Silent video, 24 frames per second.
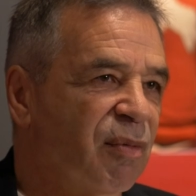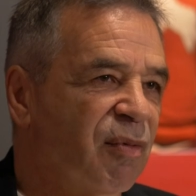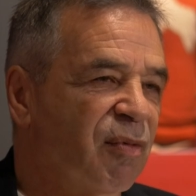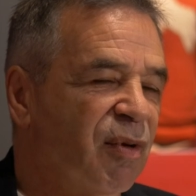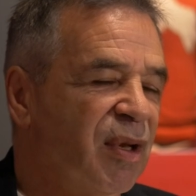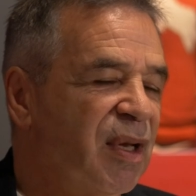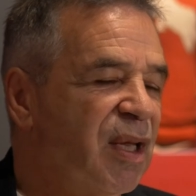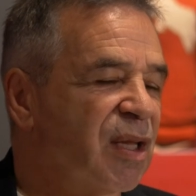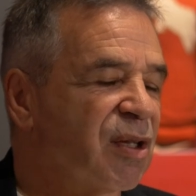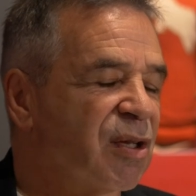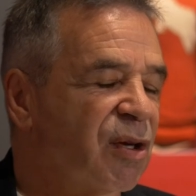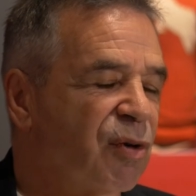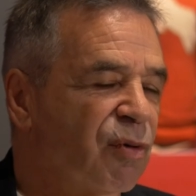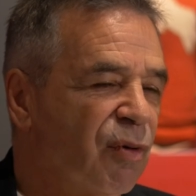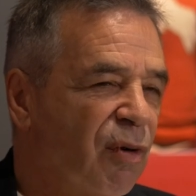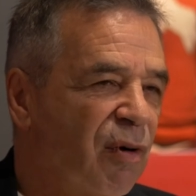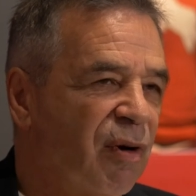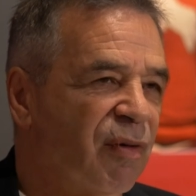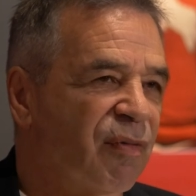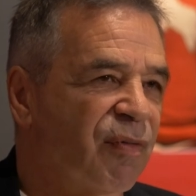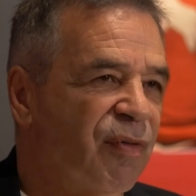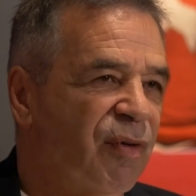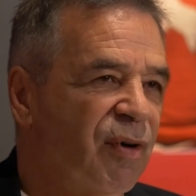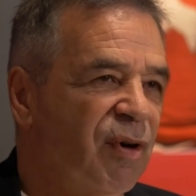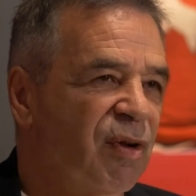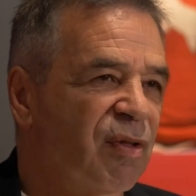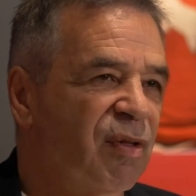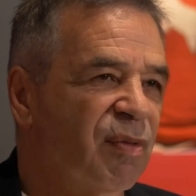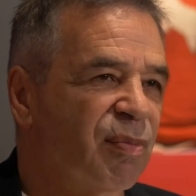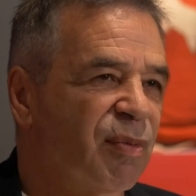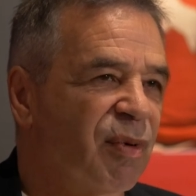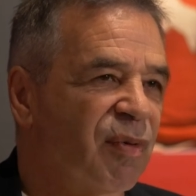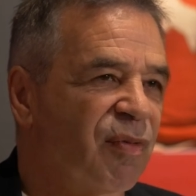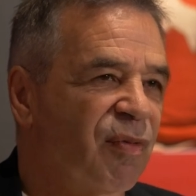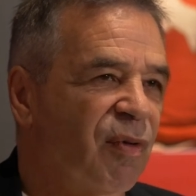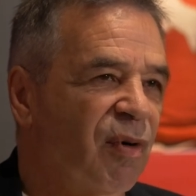If we need to grow it
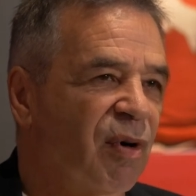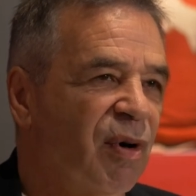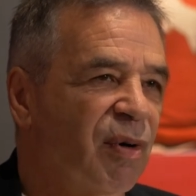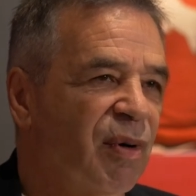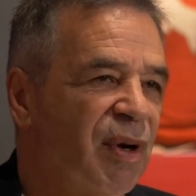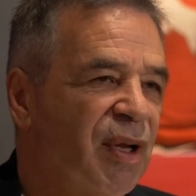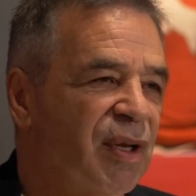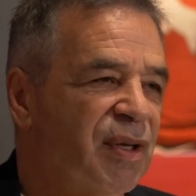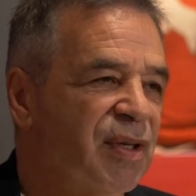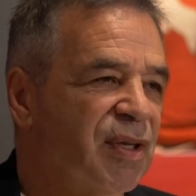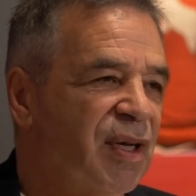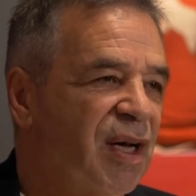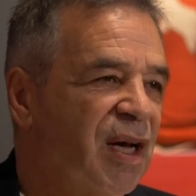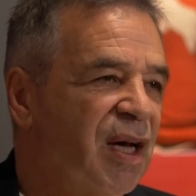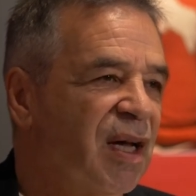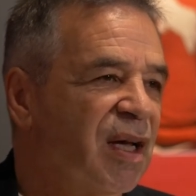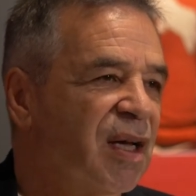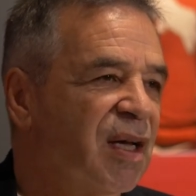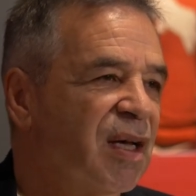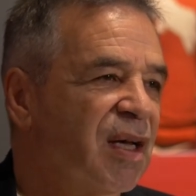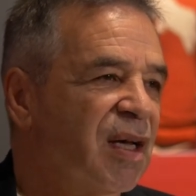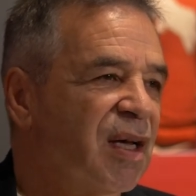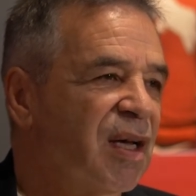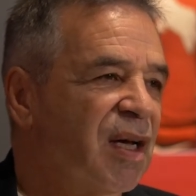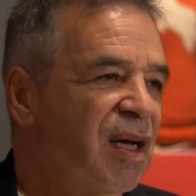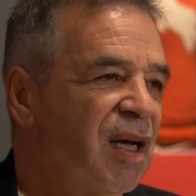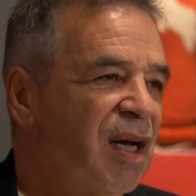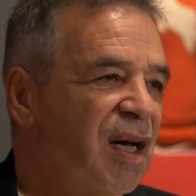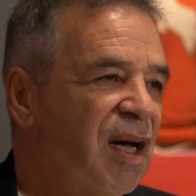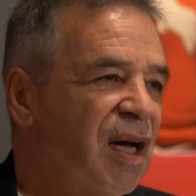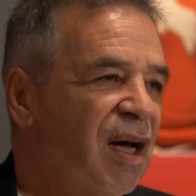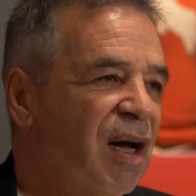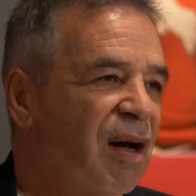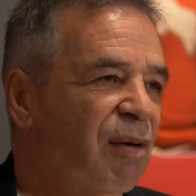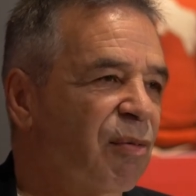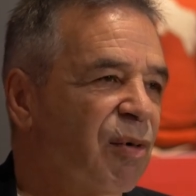first before it, uh,
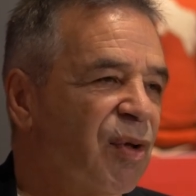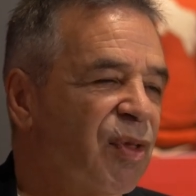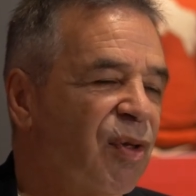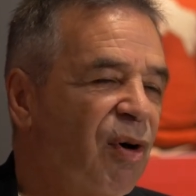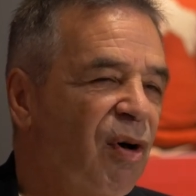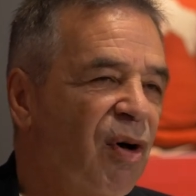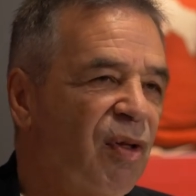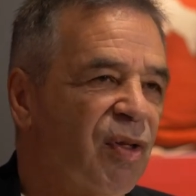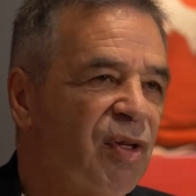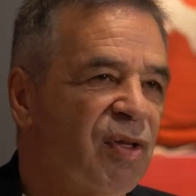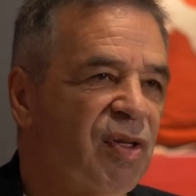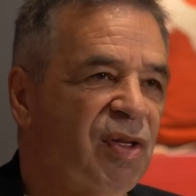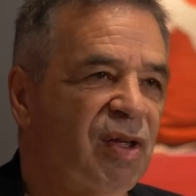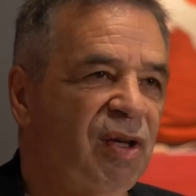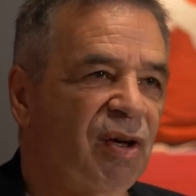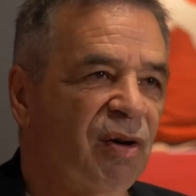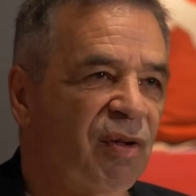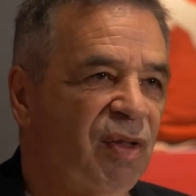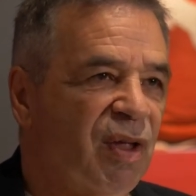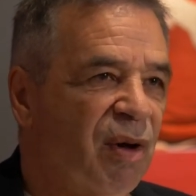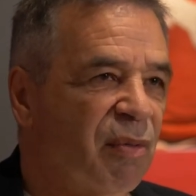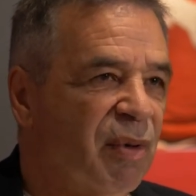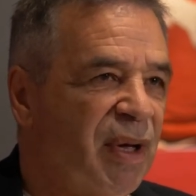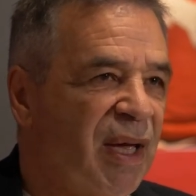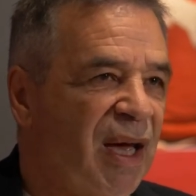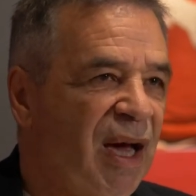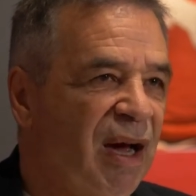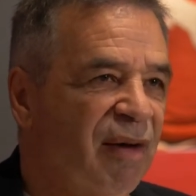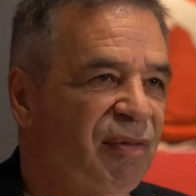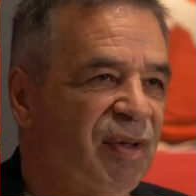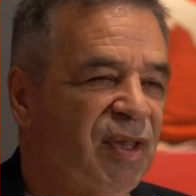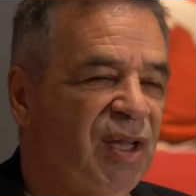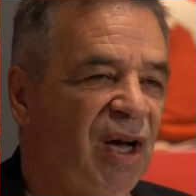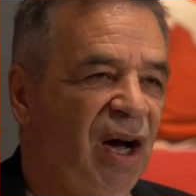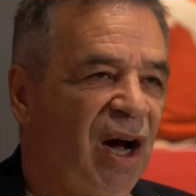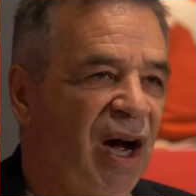uh, with all the skill that we
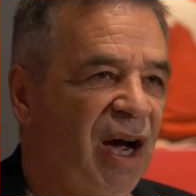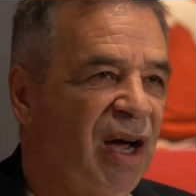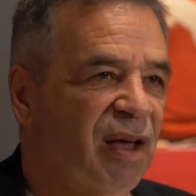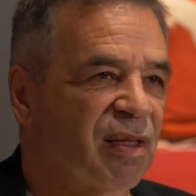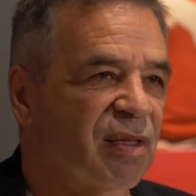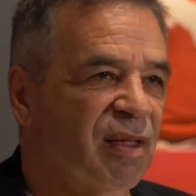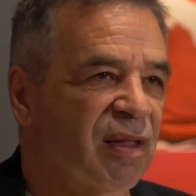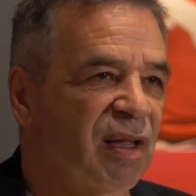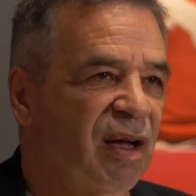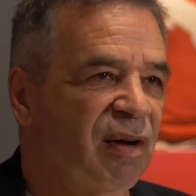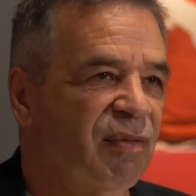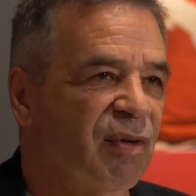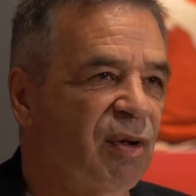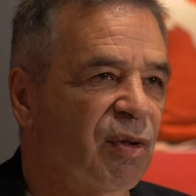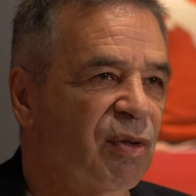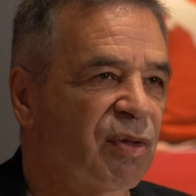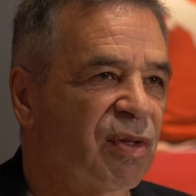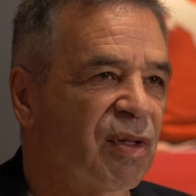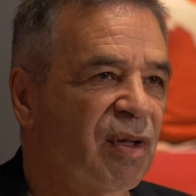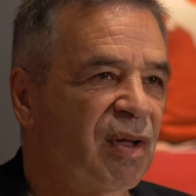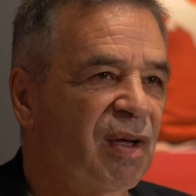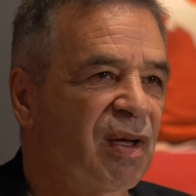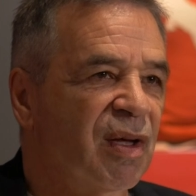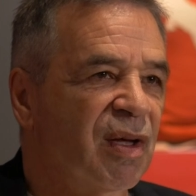have at the highest levels